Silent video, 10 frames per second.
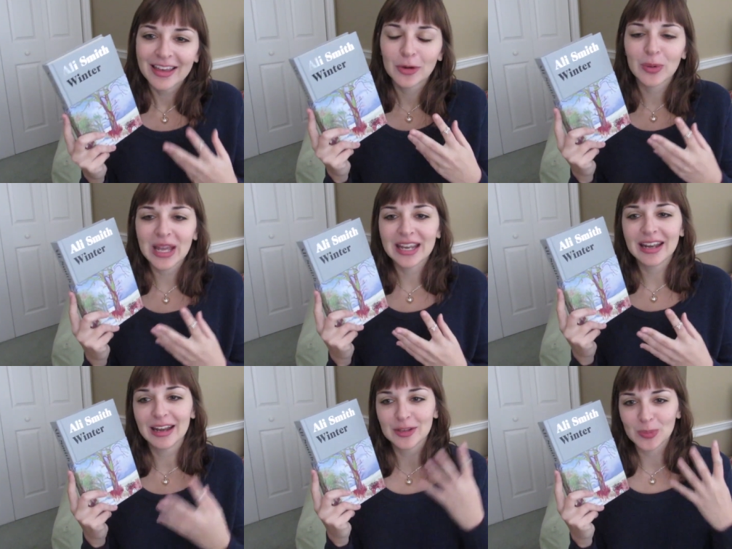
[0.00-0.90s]
creating
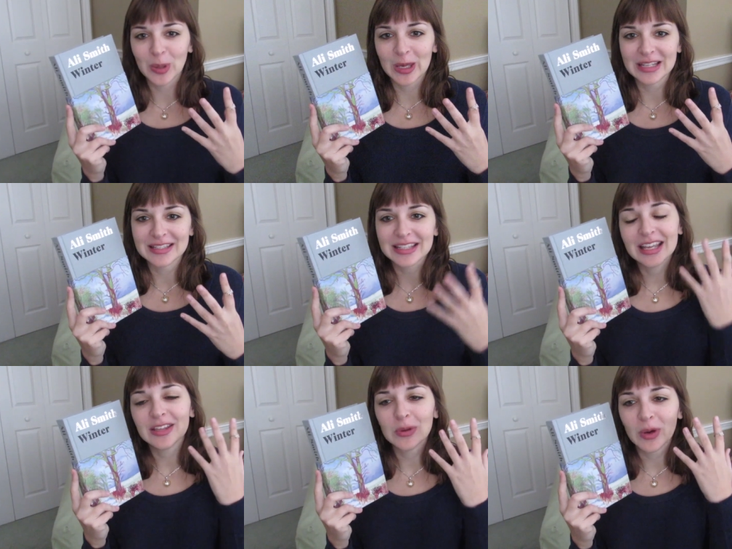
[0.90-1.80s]
an experience
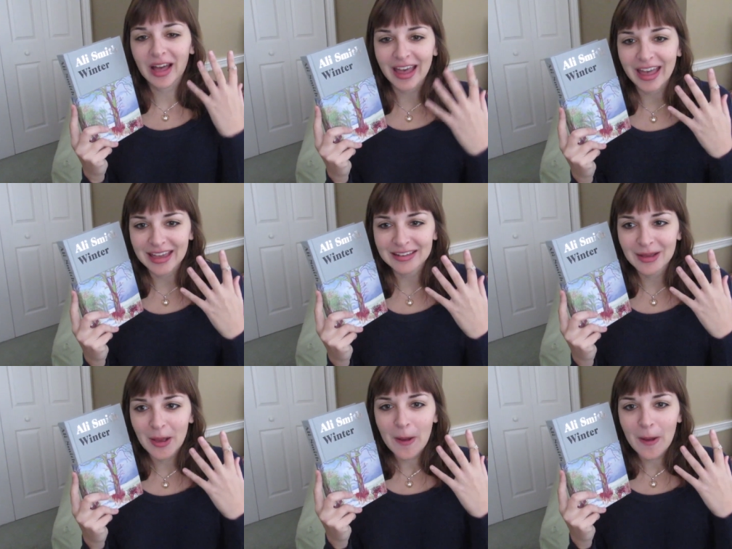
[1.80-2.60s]
in your head